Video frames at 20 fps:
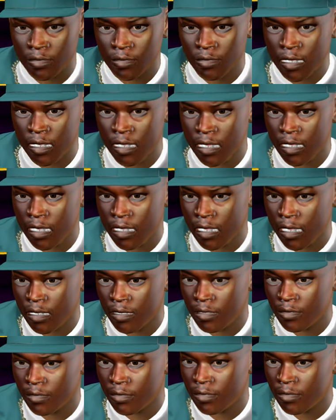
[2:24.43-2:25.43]

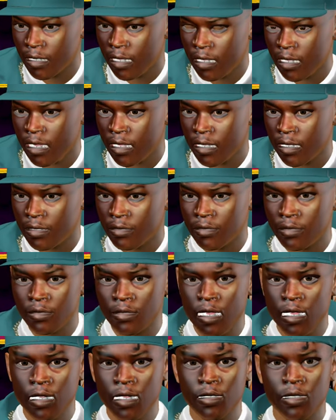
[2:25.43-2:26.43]
Anyway, Booba,
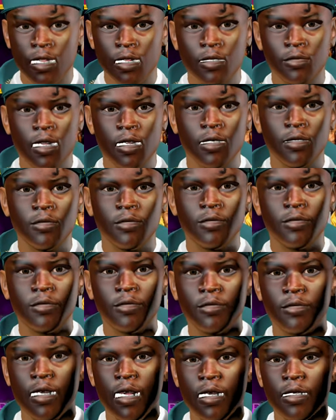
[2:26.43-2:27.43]
big up yourself.
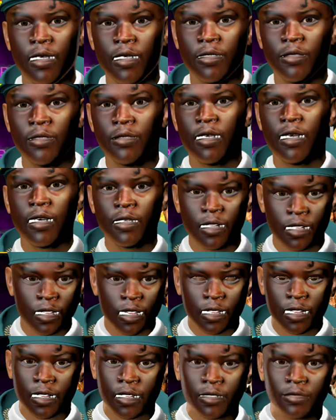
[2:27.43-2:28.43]
This is
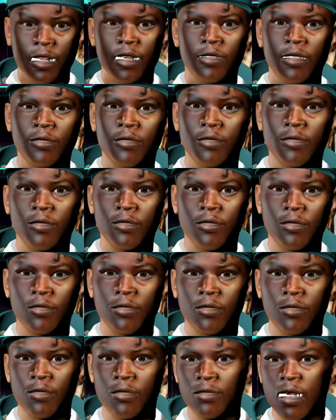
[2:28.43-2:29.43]
Heaven Blessing.
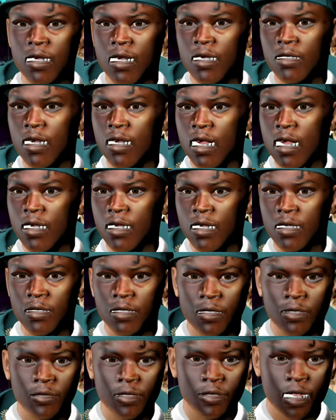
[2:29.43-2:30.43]
With
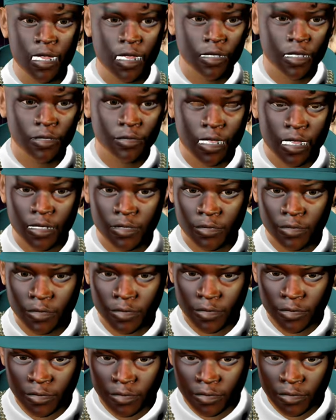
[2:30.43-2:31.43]
me, Full Clip.
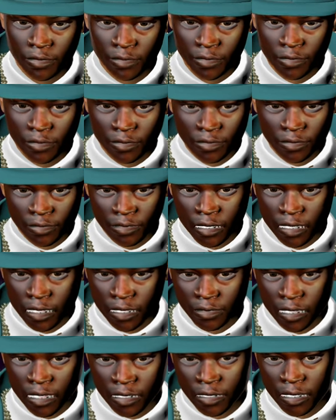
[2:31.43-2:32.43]
And
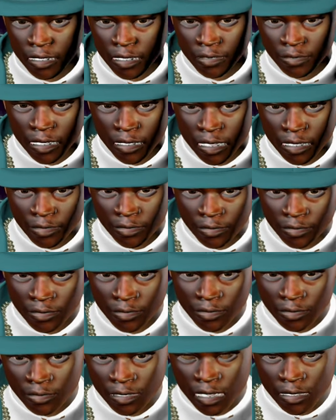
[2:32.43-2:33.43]
if your head tough,
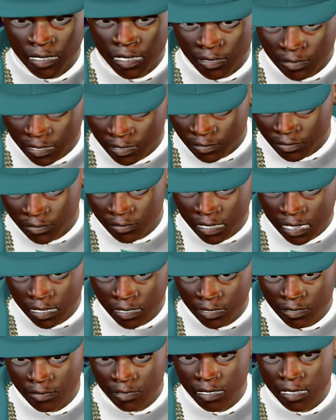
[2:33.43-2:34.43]
you get the
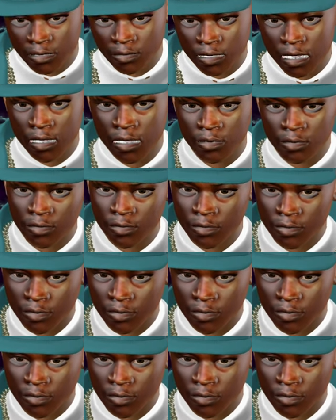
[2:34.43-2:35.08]
extra clip.